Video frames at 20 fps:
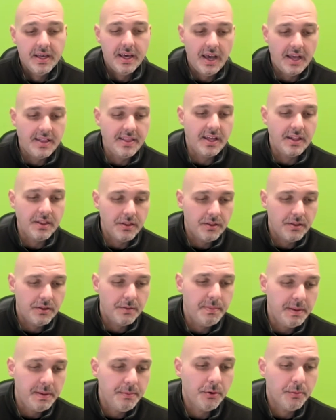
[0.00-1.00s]
And then the
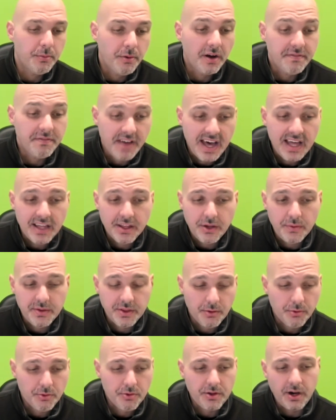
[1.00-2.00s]
people who brought value in
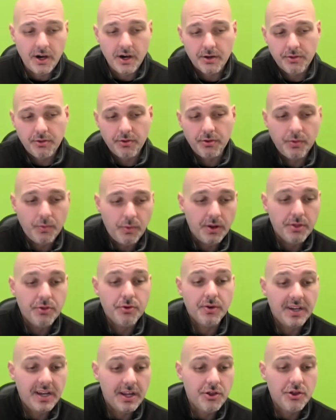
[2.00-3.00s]
those talks are the ones
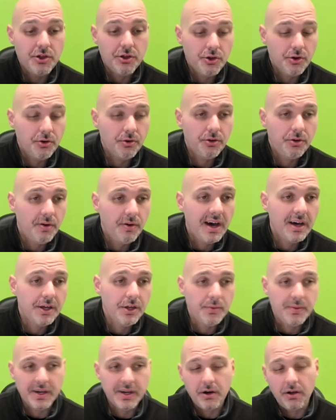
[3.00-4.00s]
who can actually show you how
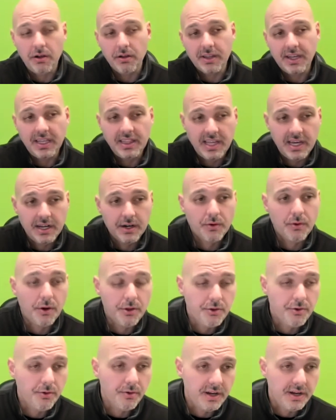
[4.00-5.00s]
you inculcate that
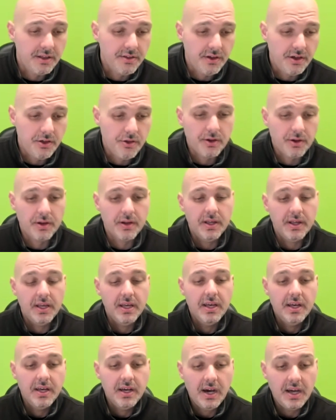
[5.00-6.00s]
across your organization.
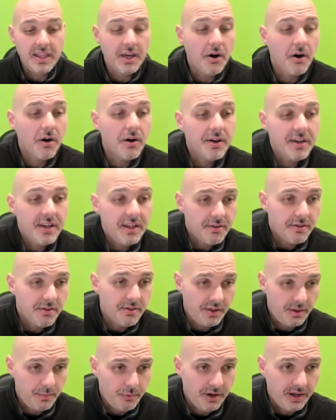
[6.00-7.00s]
I think R&D is the
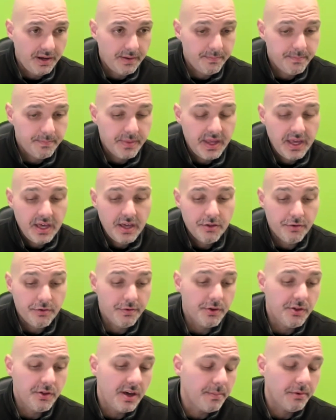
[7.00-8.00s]
same way. So
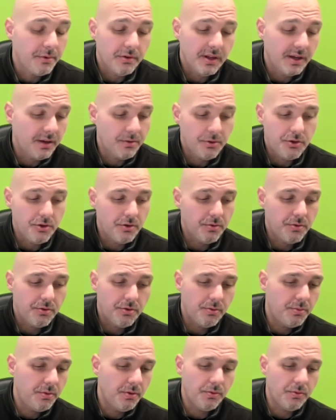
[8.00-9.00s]
for example, like
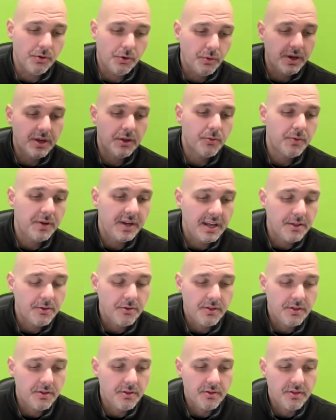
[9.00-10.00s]
the quickest way to
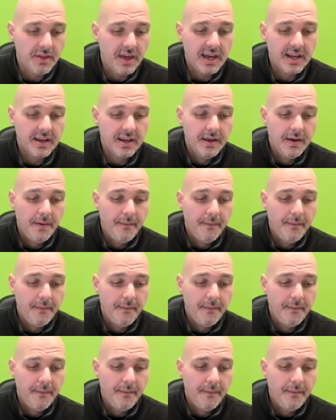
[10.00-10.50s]
answer this is that